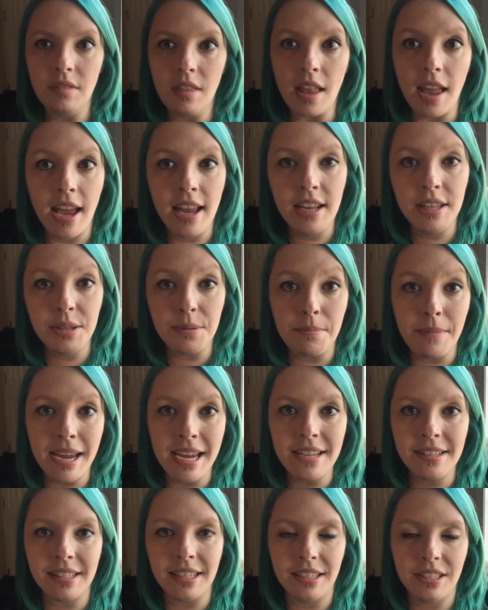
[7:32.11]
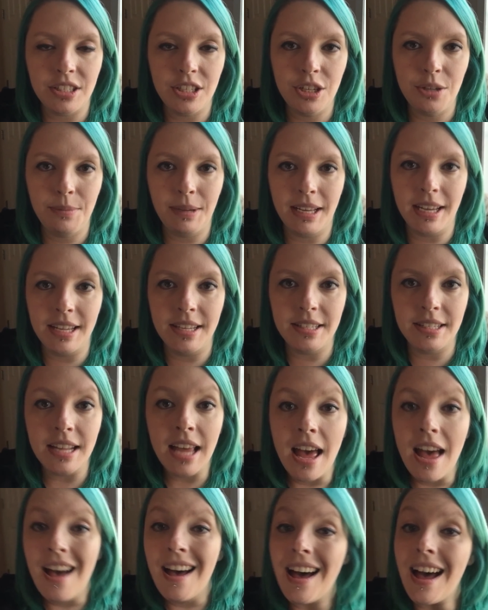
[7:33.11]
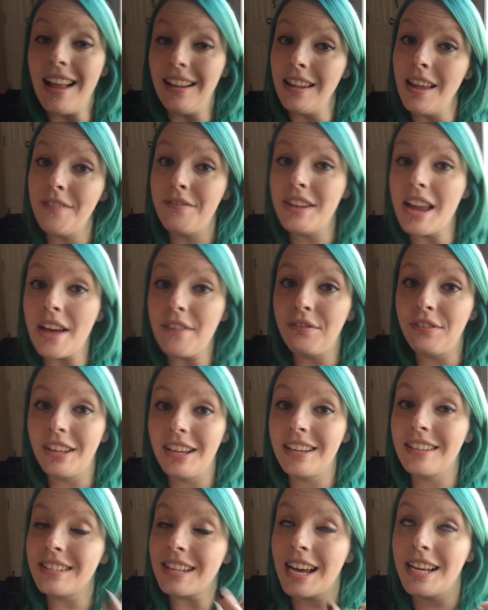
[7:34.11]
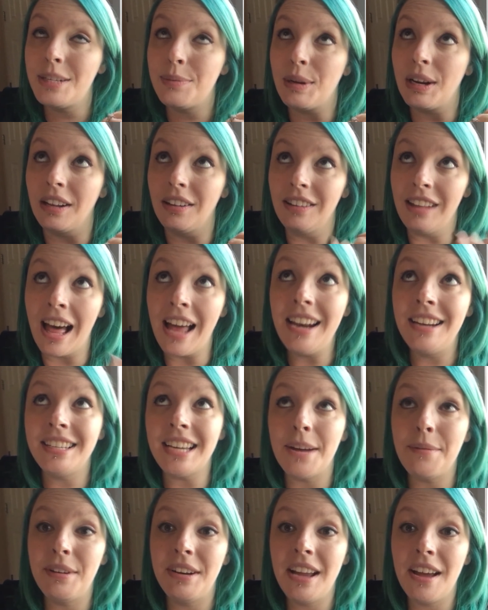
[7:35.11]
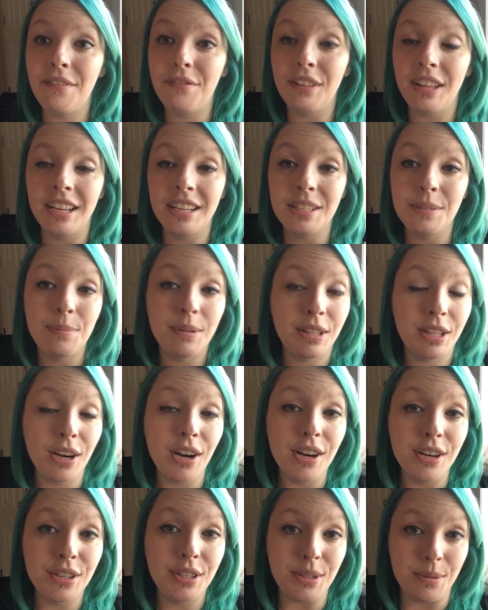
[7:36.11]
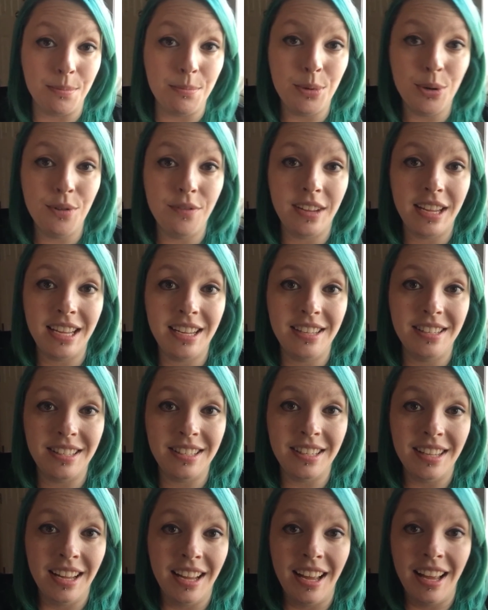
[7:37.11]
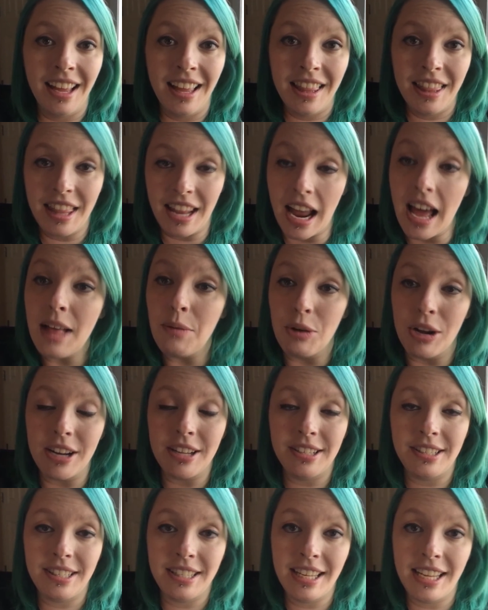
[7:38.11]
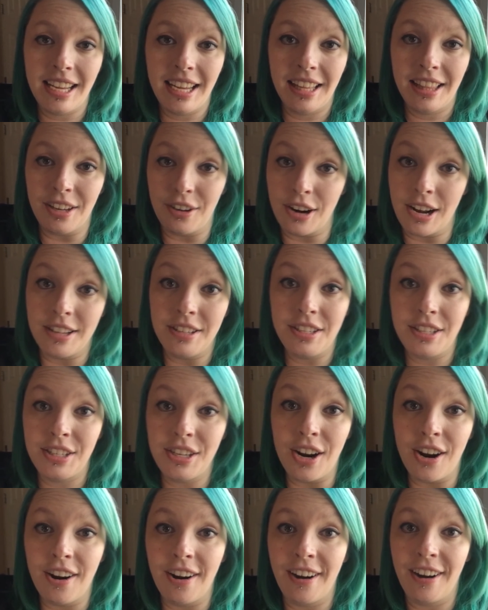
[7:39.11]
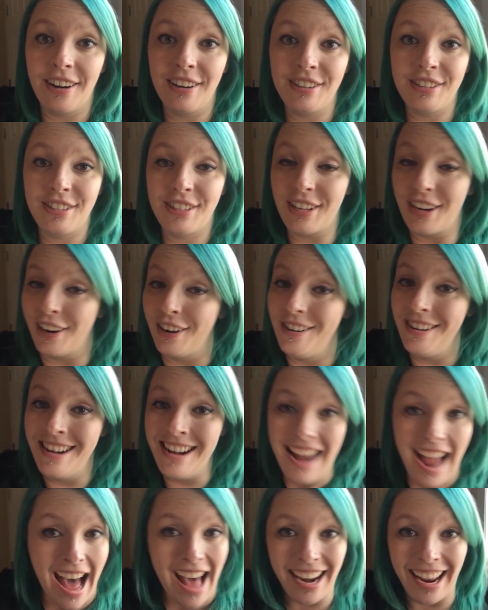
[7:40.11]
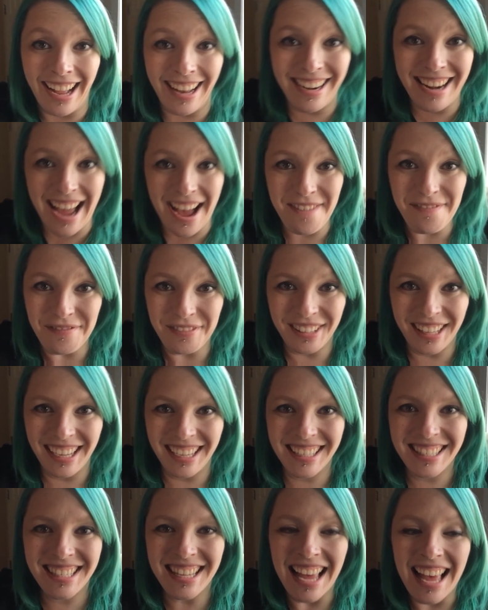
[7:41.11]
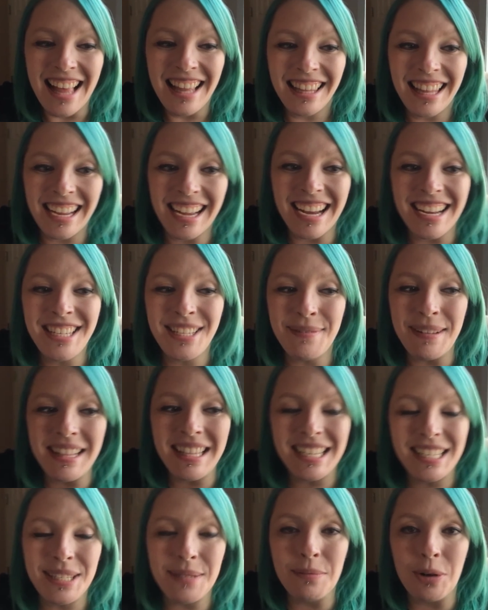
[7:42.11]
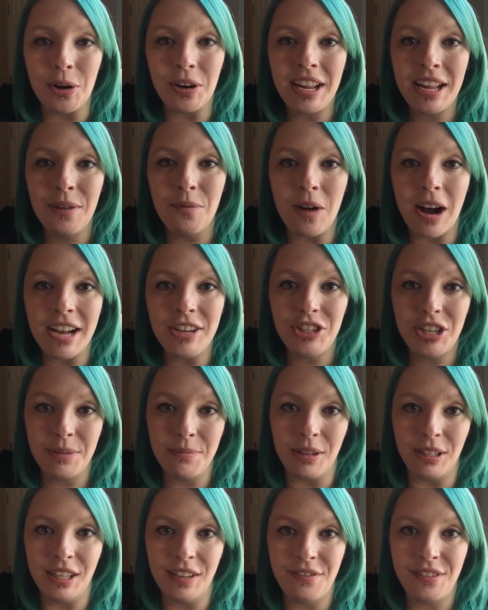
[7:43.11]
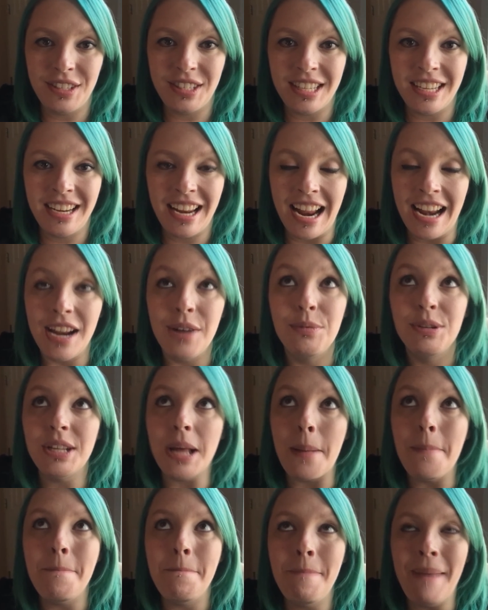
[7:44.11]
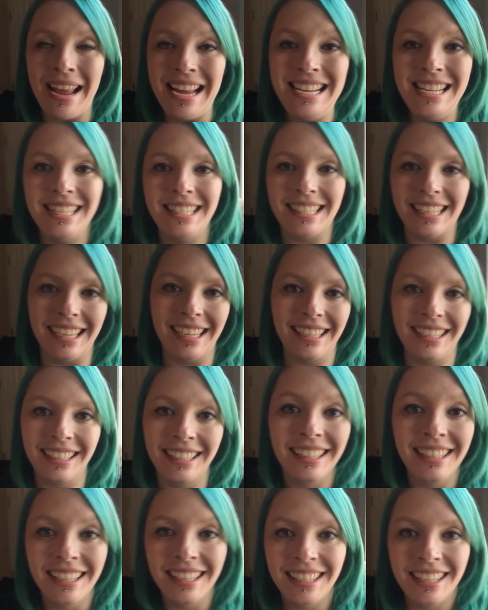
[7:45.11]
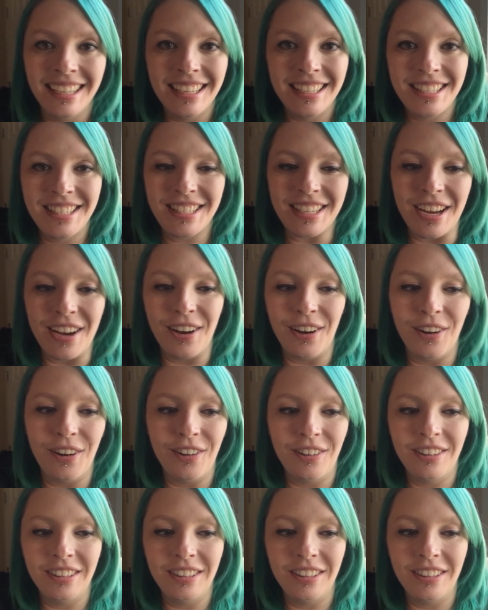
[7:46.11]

And it's amazing too, because I love Netflix. I spend a lot of time on Netflix, but there are some movies that I want to see that are on Starz that are not on Netflix. Like, I spent this morning watching Maleficent and it was amazing. So